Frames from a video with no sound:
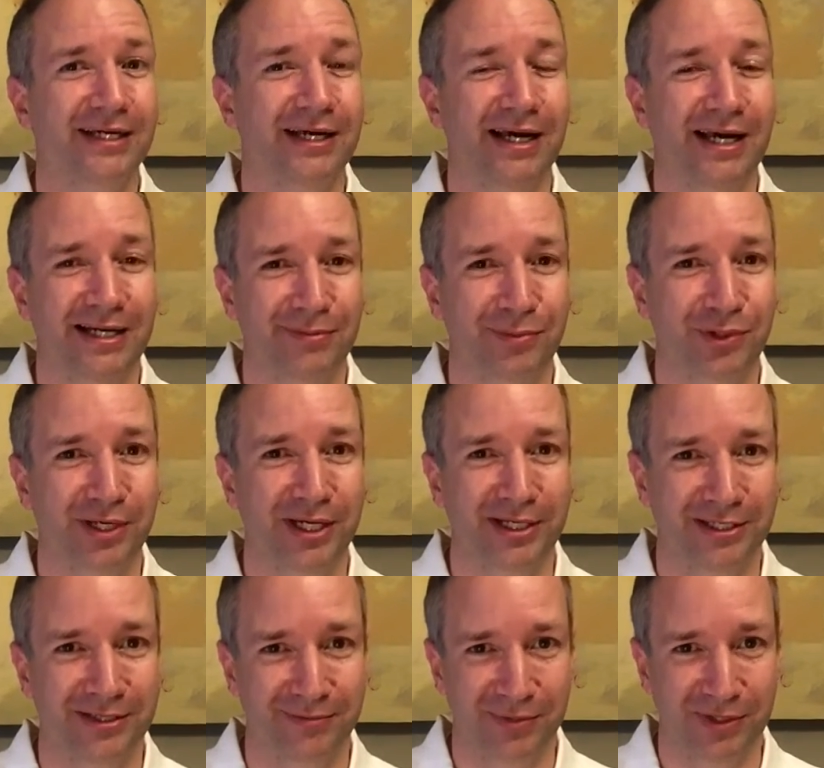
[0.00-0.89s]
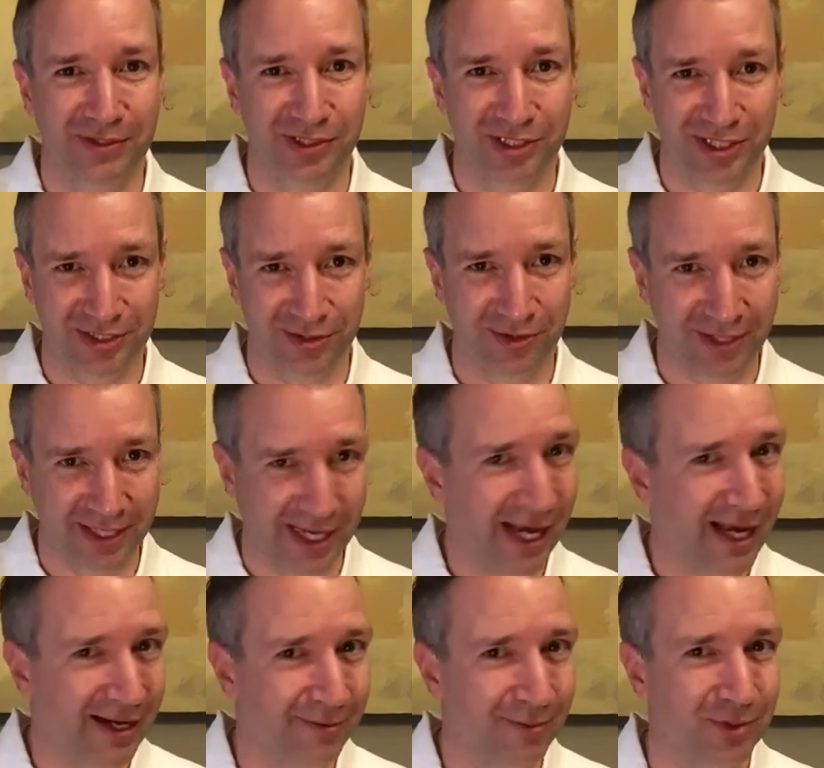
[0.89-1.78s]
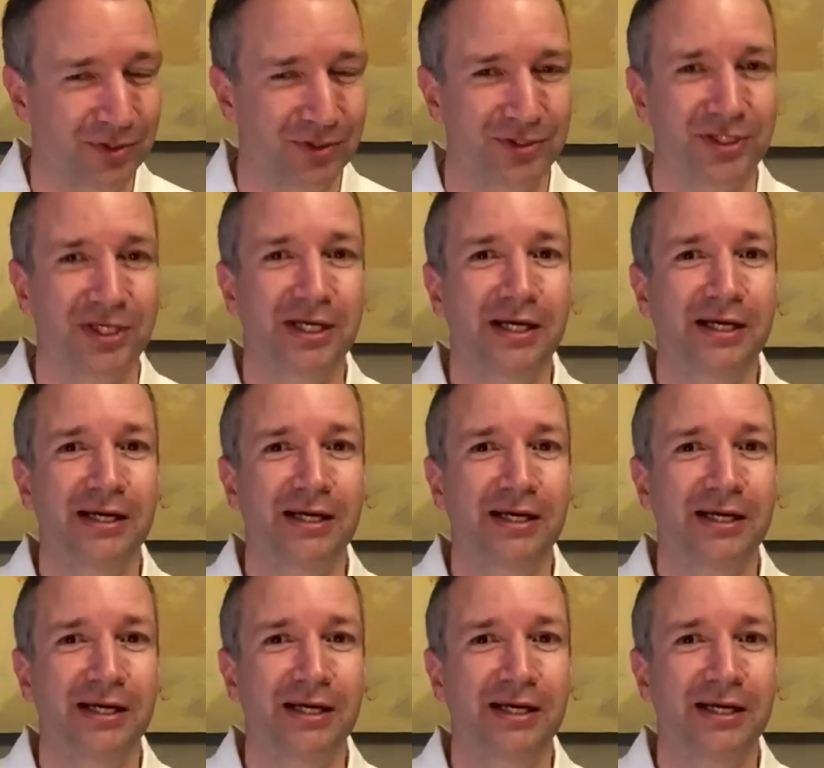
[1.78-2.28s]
Animal Kingdom than just look at animals.